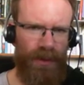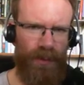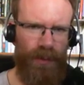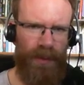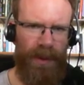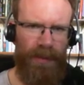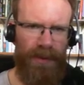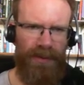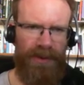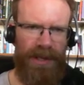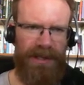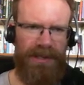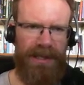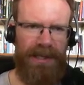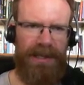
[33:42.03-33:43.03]
Remember
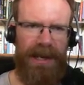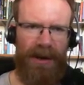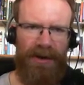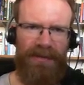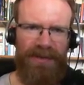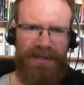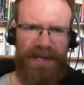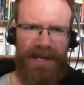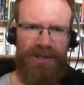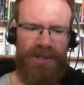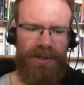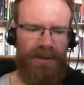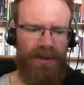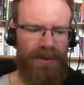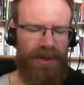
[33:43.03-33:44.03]
that in
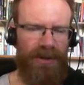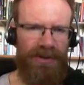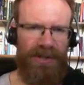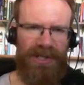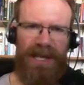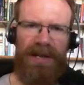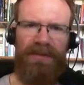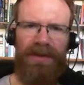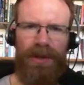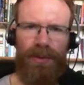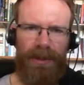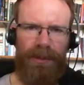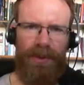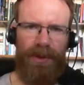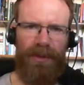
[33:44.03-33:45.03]
narrativization, there's a state of
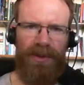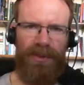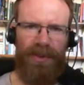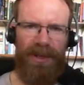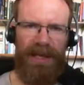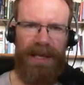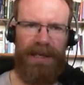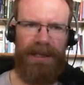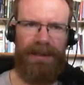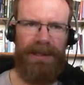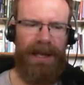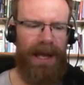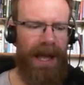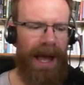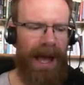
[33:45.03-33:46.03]
equilibrium at the beginning,
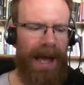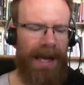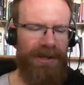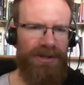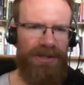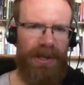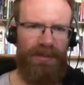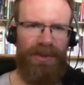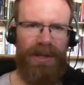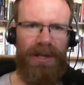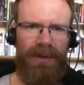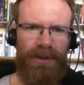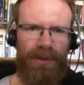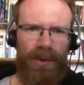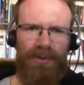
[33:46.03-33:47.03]
and
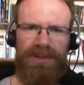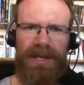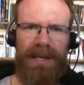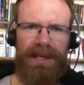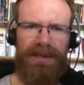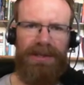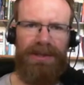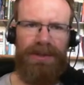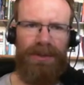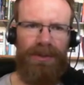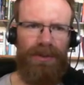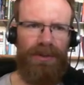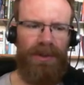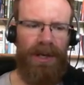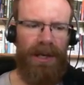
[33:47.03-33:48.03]
something throws that
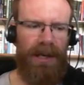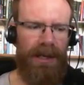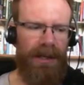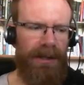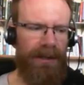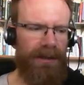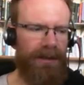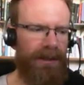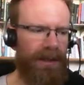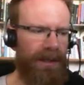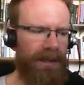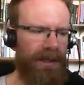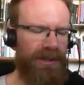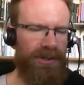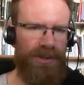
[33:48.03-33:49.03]
into uh,
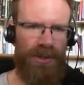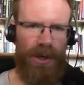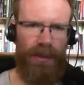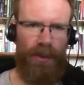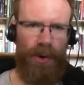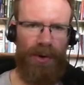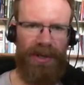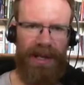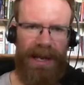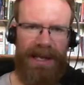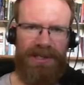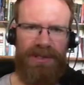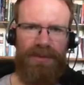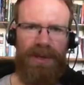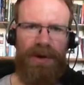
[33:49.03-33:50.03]
into turmoil, and that
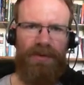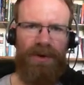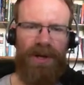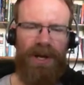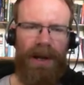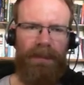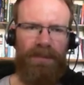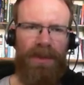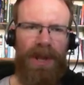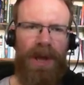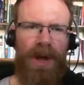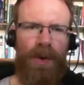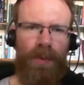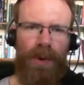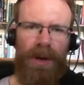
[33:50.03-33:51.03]
has to be overcome.
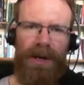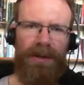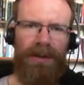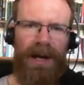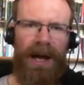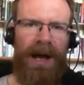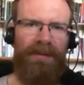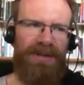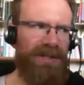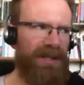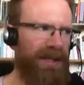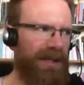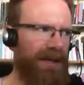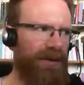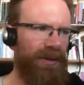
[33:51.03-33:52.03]
Well, obviously,
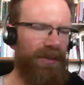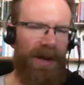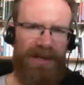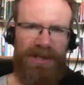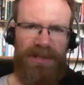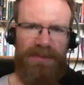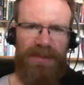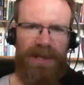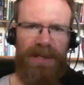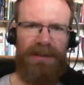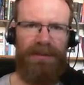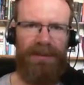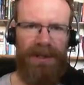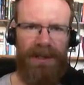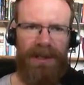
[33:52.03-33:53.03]
Gilgamesh has
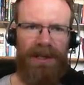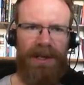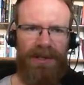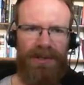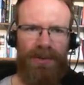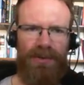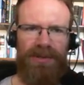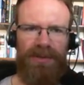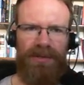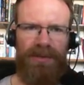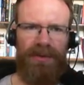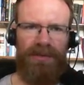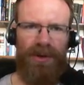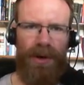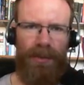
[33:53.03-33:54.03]
been a source of,
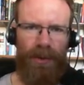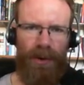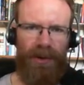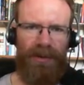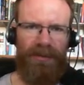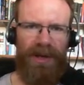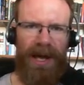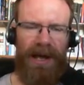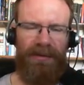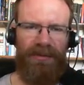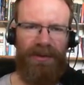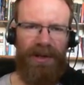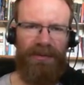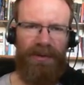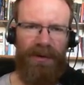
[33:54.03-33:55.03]
of turmoil and of
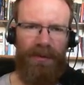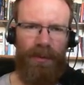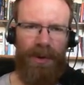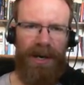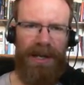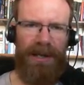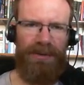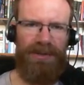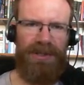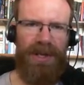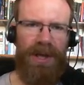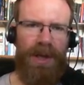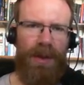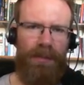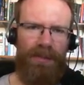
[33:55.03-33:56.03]
conflict for everyone else,
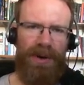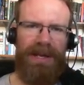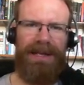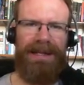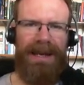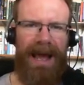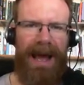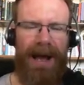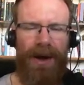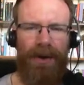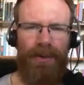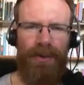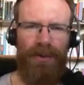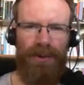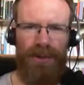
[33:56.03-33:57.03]
but
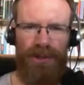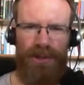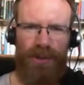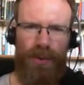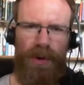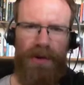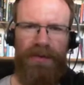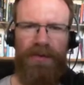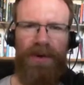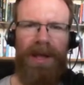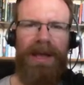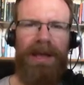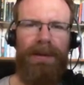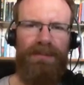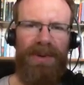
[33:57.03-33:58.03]
now the story for
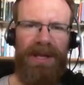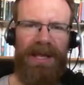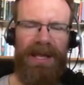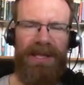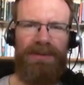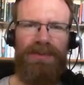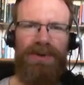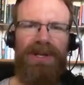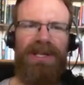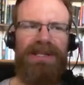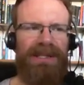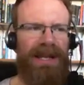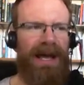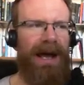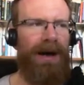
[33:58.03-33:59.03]
him begins because
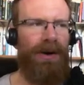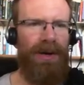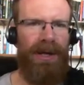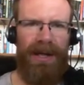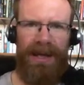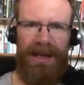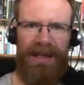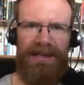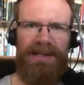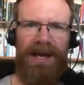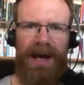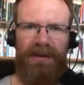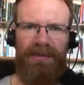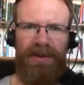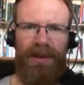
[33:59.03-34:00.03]
now his
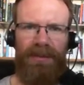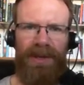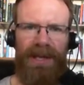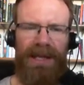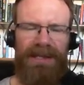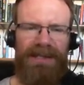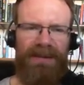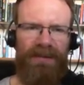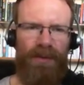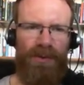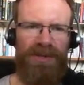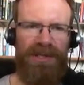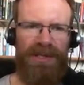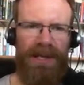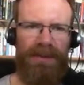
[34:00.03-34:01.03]
conflict begins and
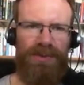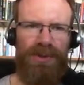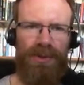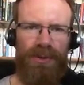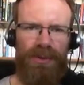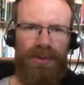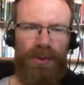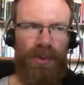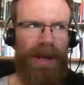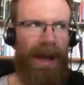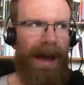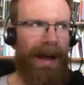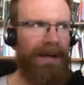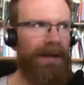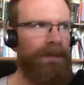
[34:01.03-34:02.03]
forces him to to
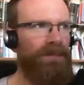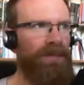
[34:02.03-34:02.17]
react.